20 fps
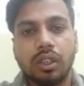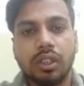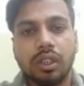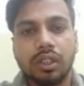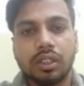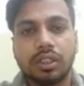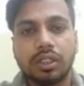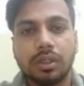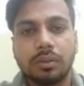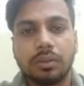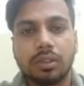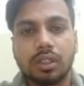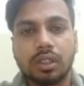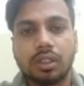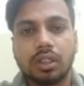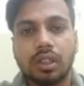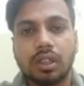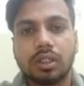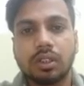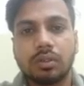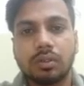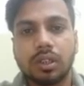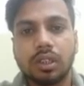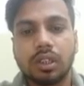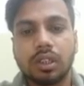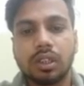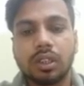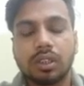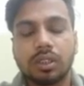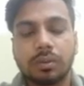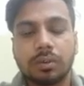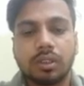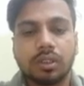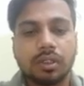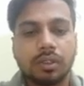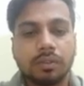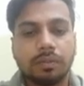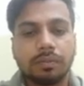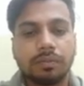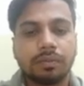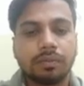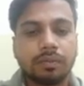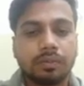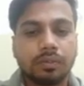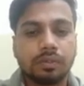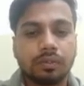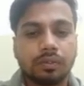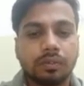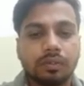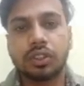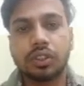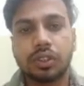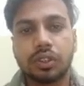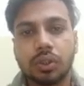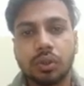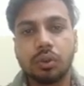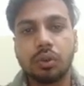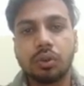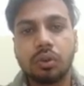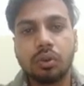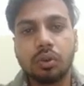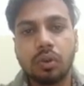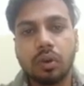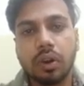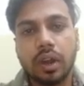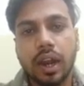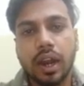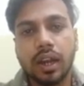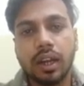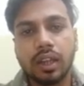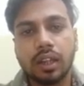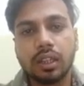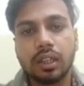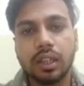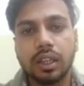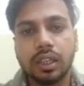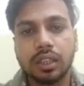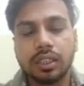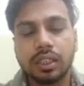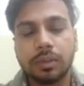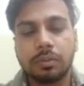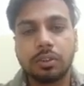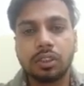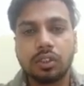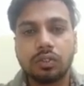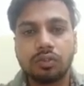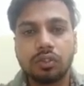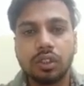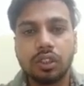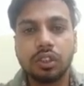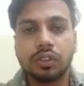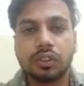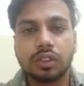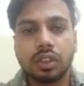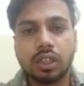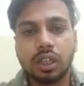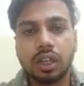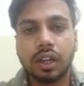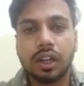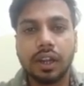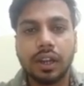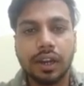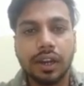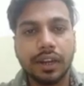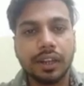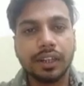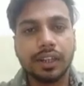exception, arithmetic expression. So to handle the exception, we use the try